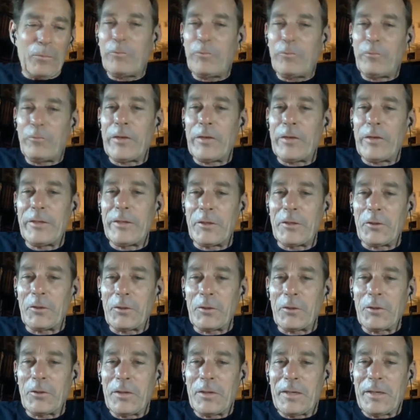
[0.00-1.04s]

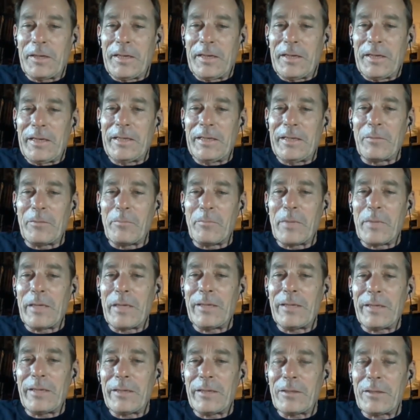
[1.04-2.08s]
figure in the
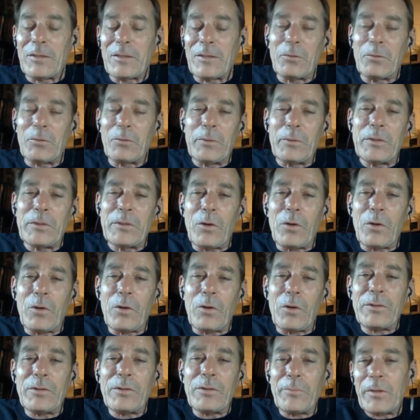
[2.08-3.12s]
media as a result of
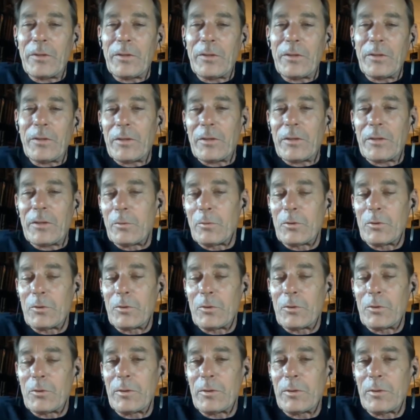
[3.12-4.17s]
something that you were
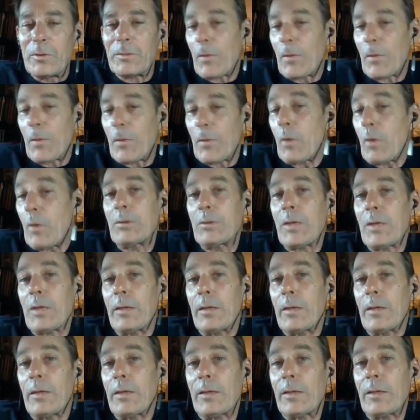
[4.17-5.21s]
doing that was almost kind
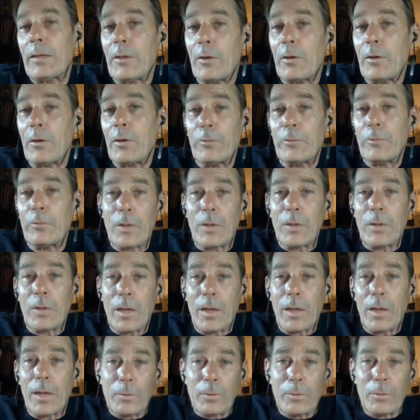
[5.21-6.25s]
of like a covert
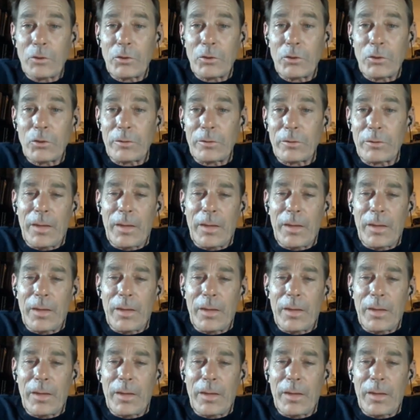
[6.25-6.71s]
operation.